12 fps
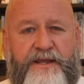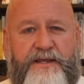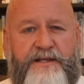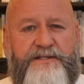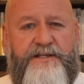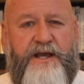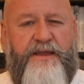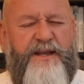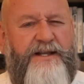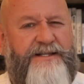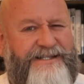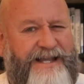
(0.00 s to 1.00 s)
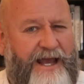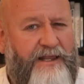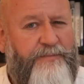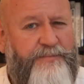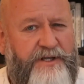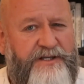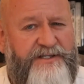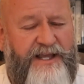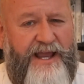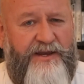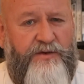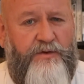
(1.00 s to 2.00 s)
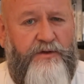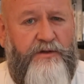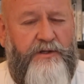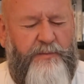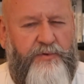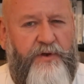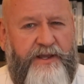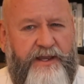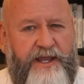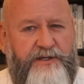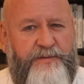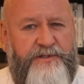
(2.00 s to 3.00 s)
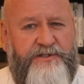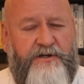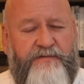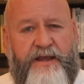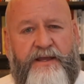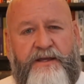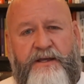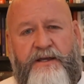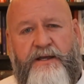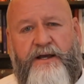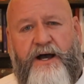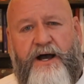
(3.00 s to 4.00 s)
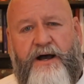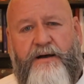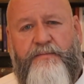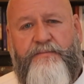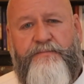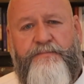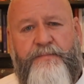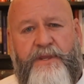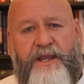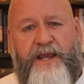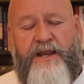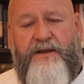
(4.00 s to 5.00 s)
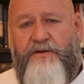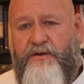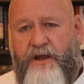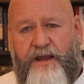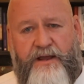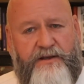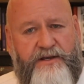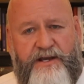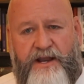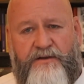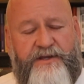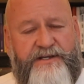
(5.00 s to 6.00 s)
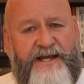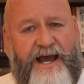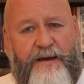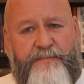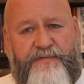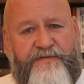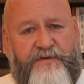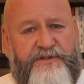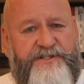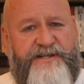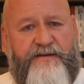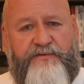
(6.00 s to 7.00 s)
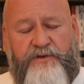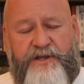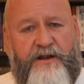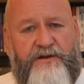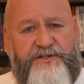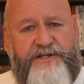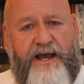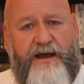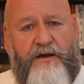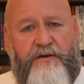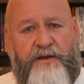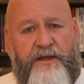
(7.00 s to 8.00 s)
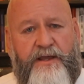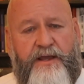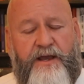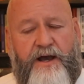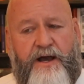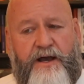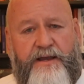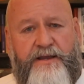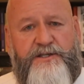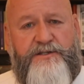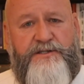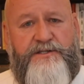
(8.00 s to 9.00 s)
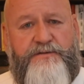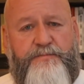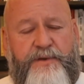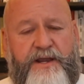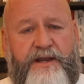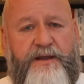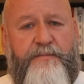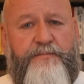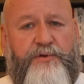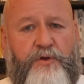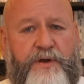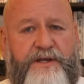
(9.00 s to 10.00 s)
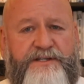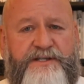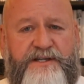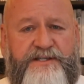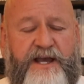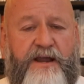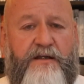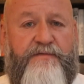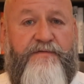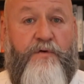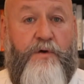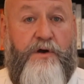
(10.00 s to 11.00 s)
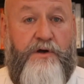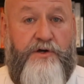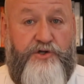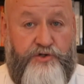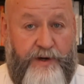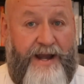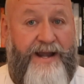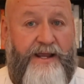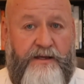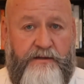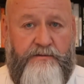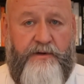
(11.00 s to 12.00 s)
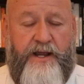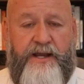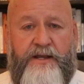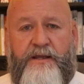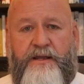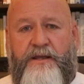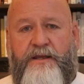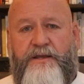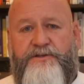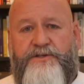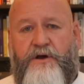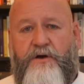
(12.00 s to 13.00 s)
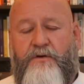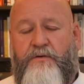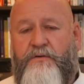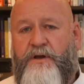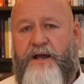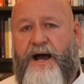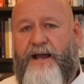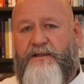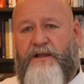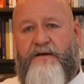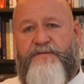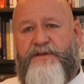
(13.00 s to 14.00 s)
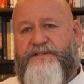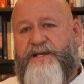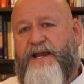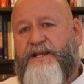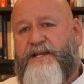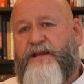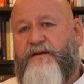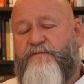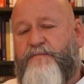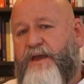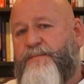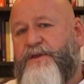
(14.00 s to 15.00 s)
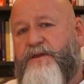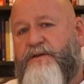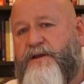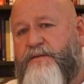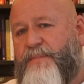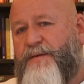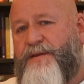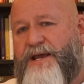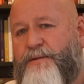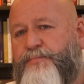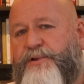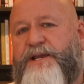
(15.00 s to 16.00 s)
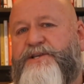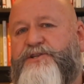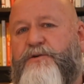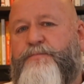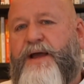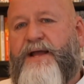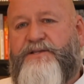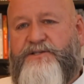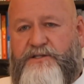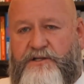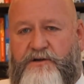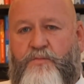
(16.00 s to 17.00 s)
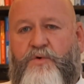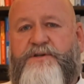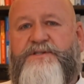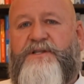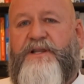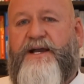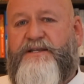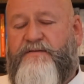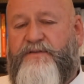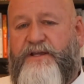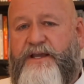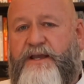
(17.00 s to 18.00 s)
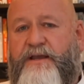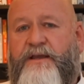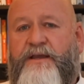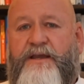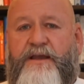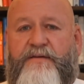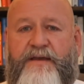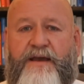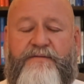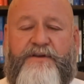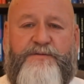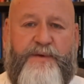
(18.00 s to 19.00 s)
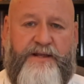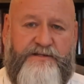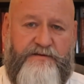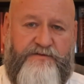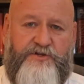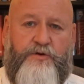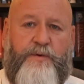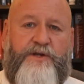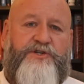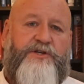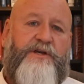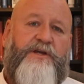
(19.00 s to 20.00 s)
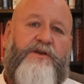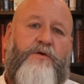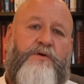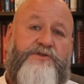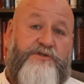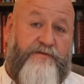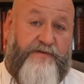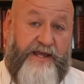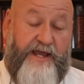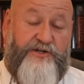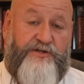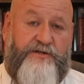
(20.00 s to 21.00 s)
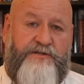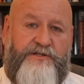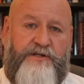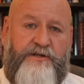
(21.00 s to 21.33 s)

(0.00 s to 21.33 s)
it's Gallup does the annual employee engagement survey. And near the top for several years now has been an employee's desire for training, right? So I love this idea of maybe you got to place your bets a little more selectively if you have expensive tuition or certifications.